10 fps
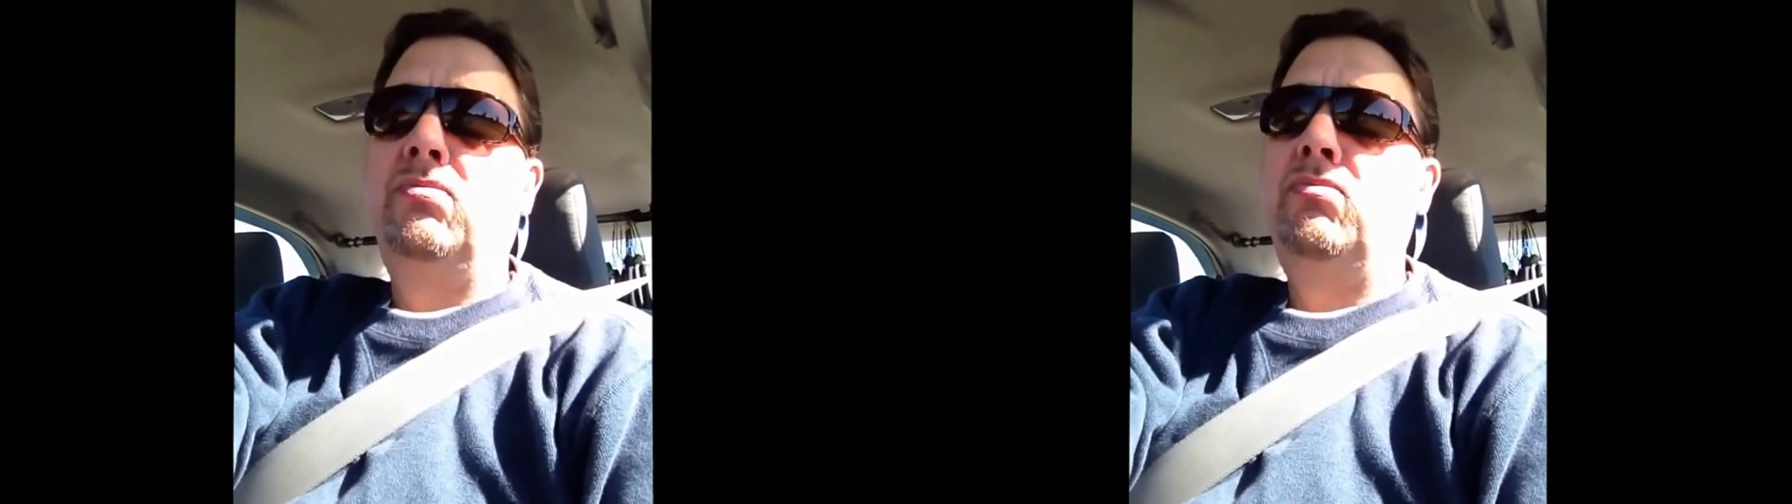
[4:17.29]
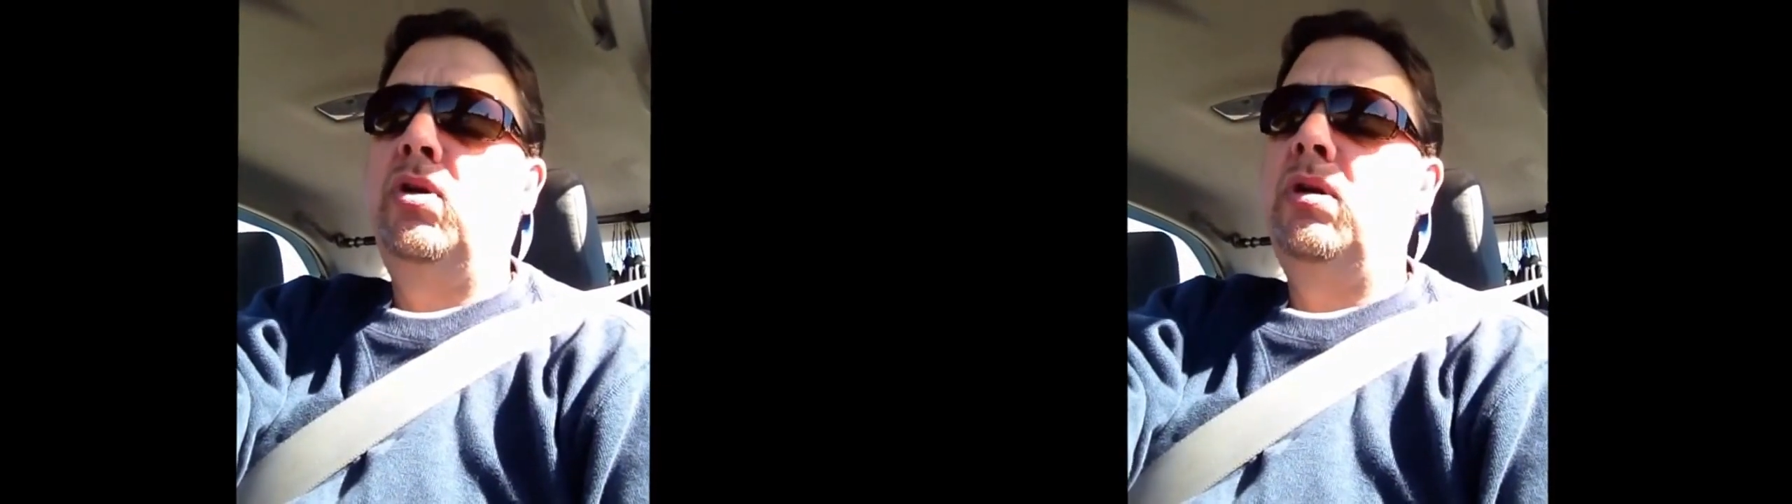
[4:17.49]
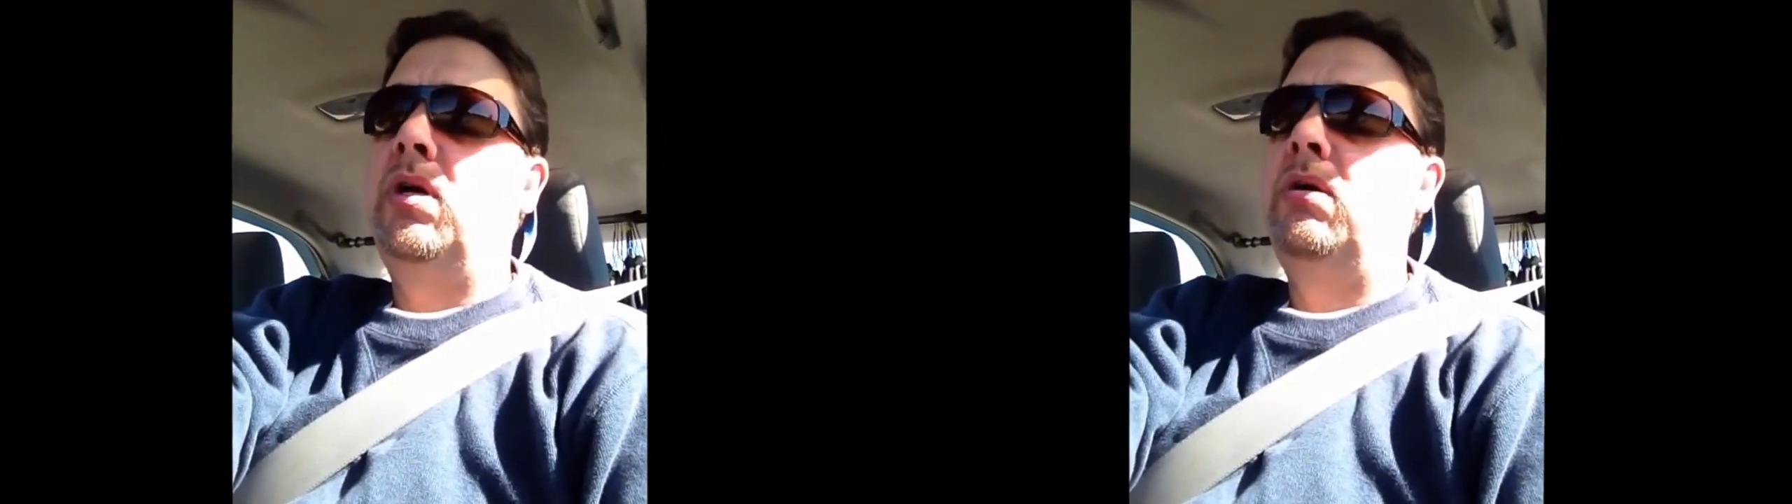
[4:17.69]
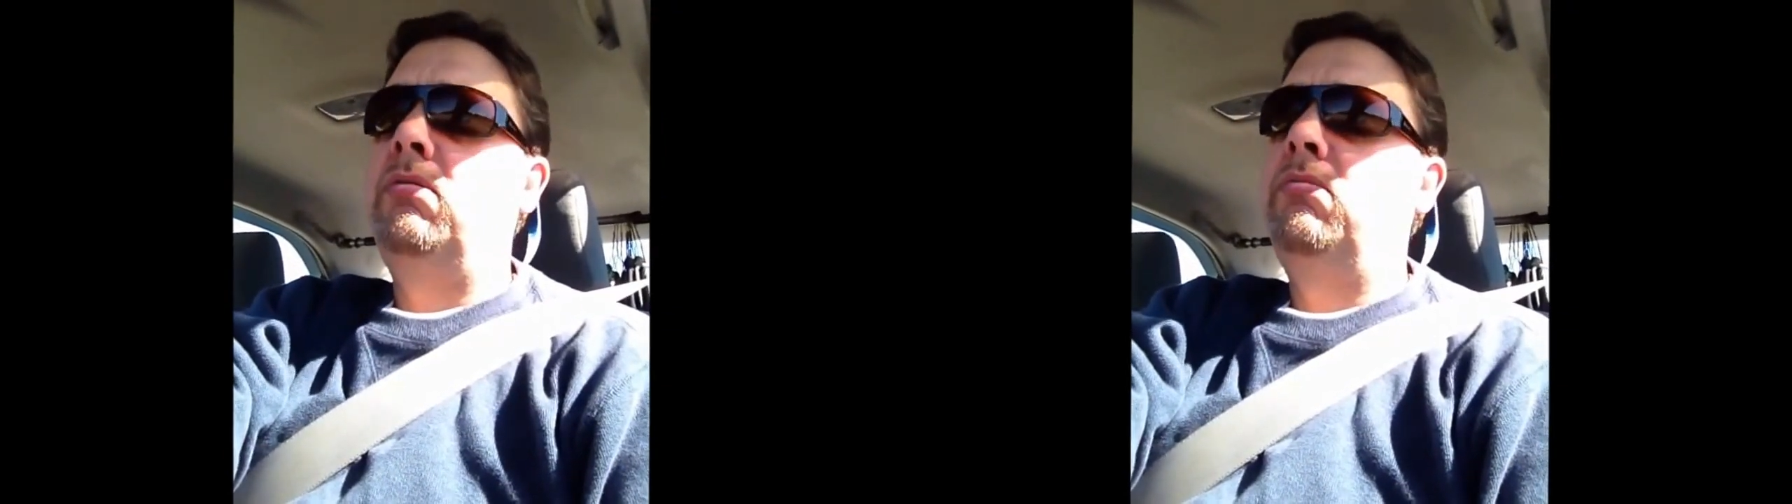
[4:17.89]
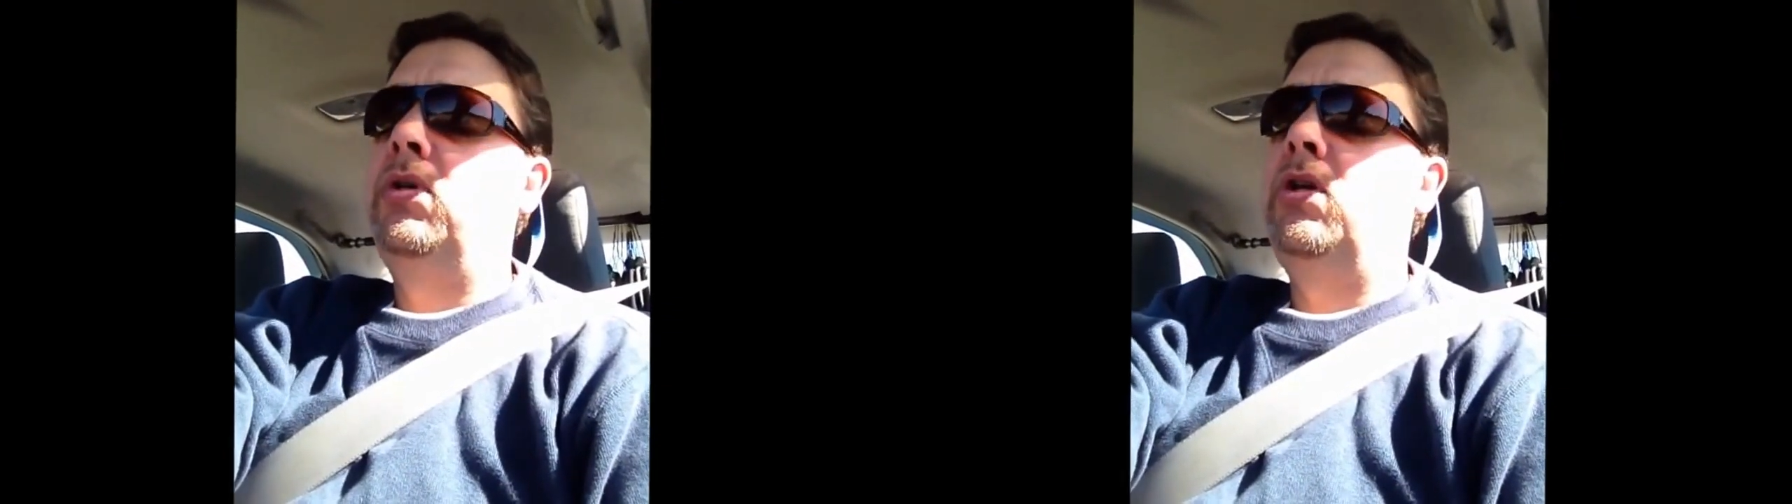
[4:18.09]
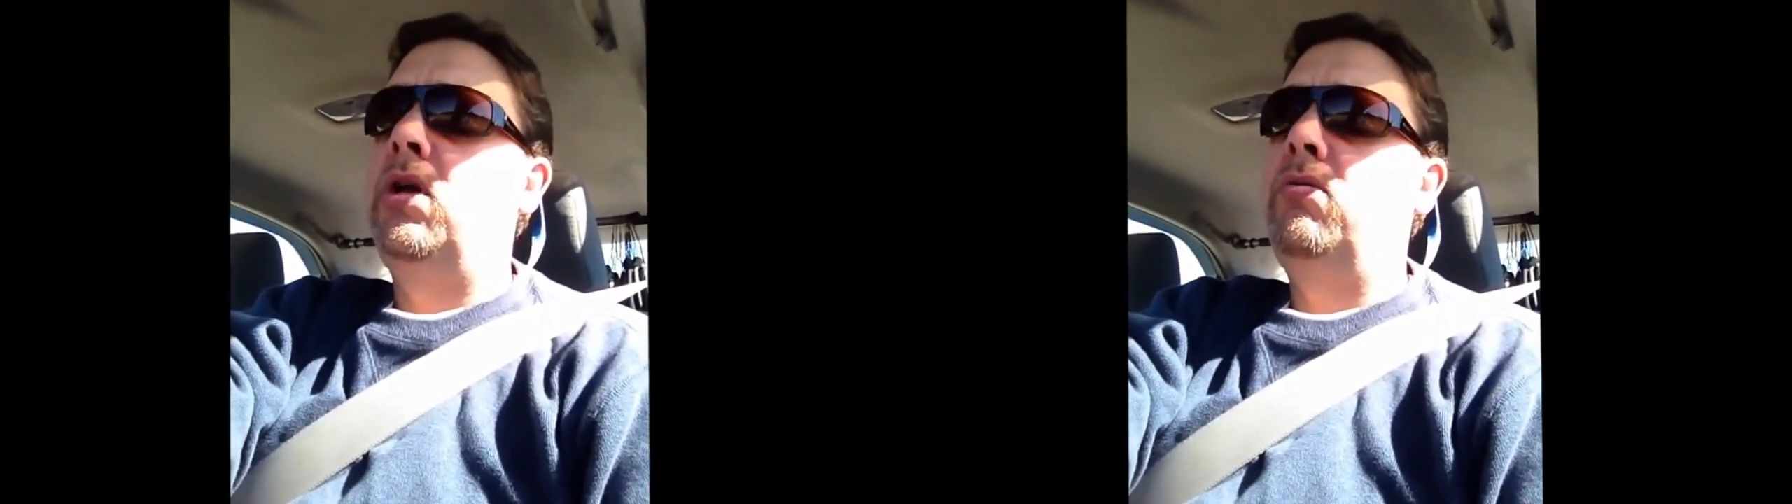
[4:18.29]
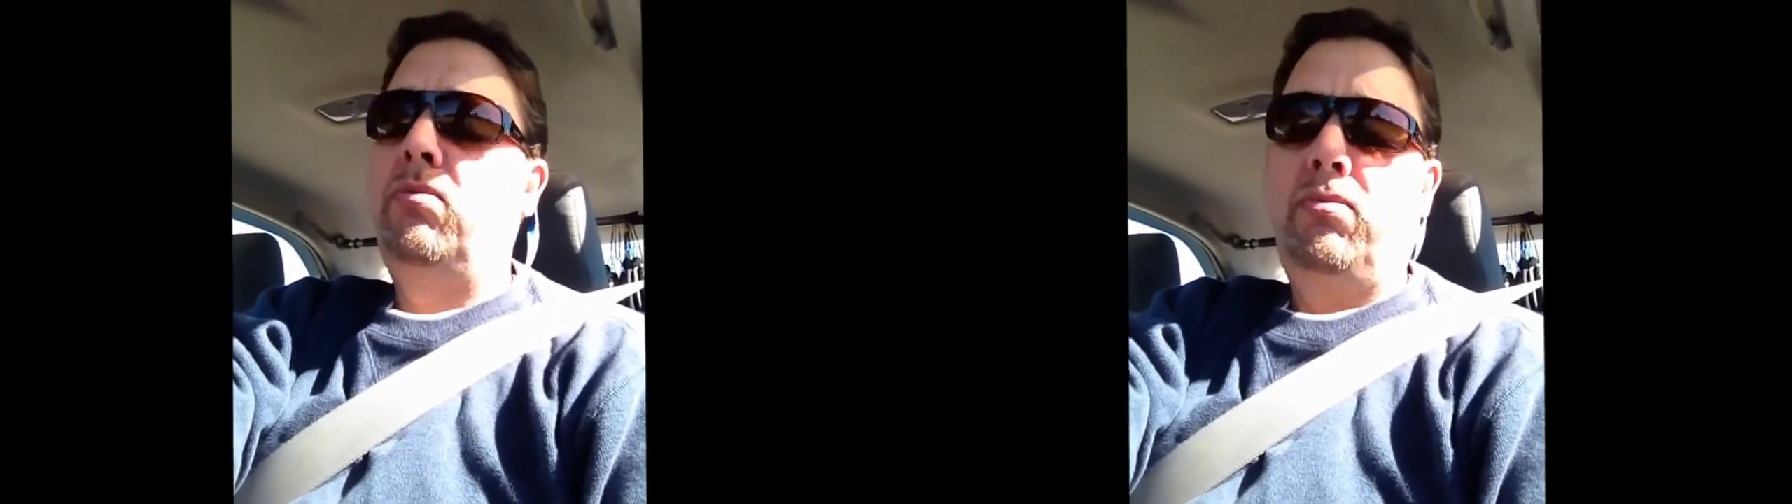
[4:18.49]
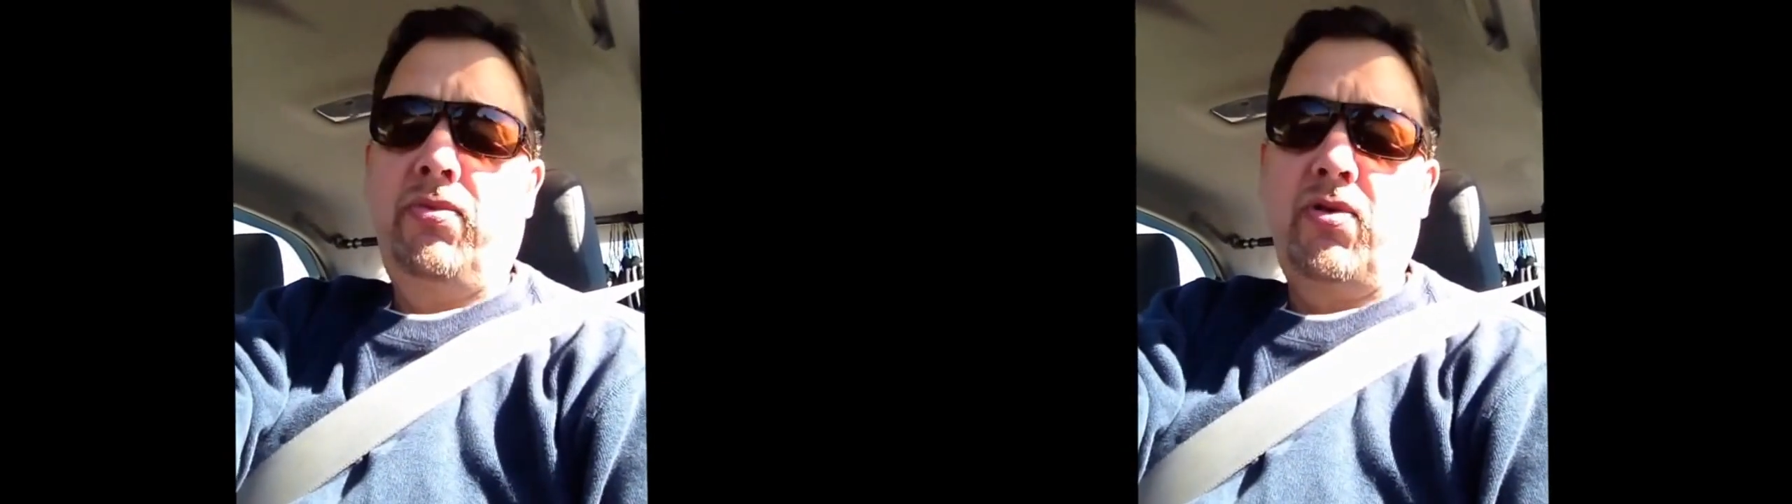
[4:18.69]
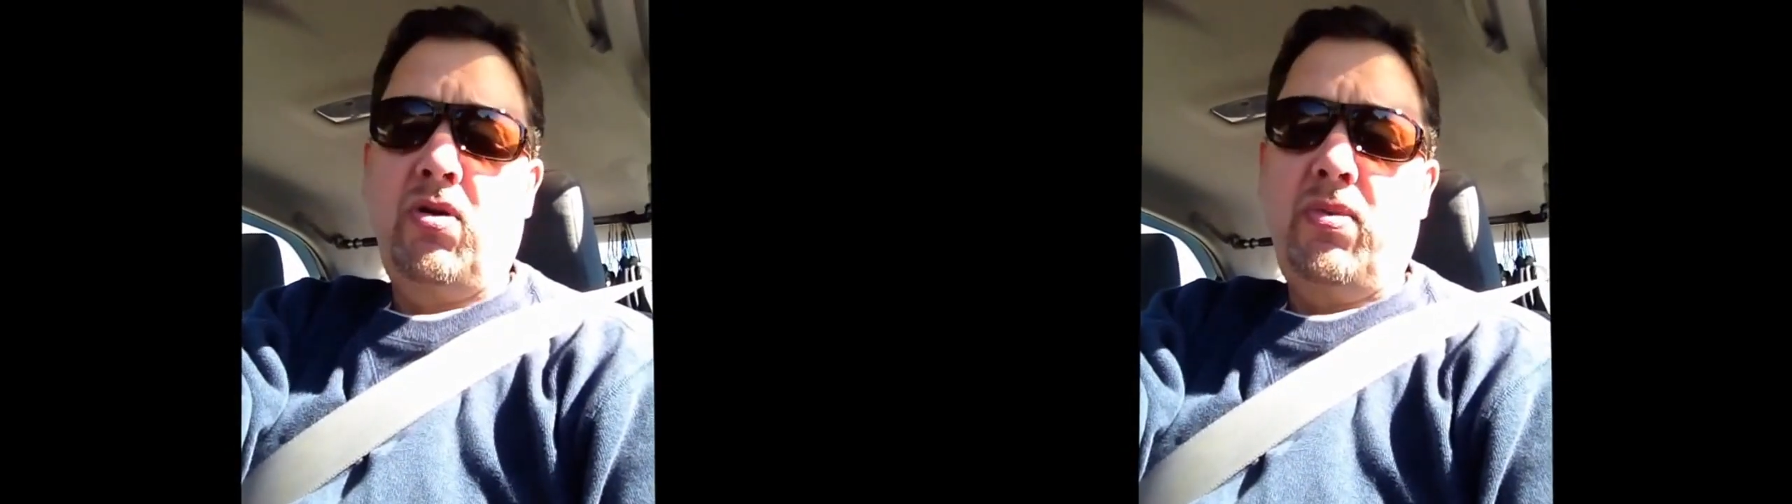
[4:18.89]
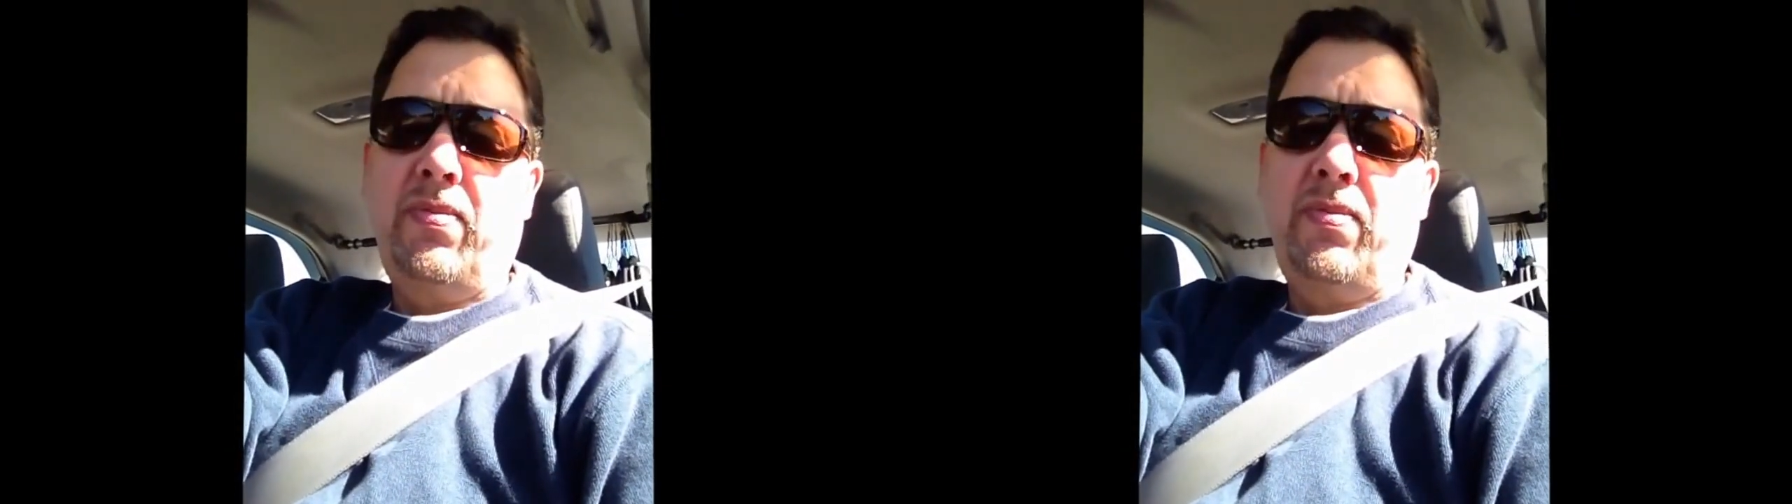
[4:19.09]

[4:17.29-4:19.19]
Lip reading: but throw them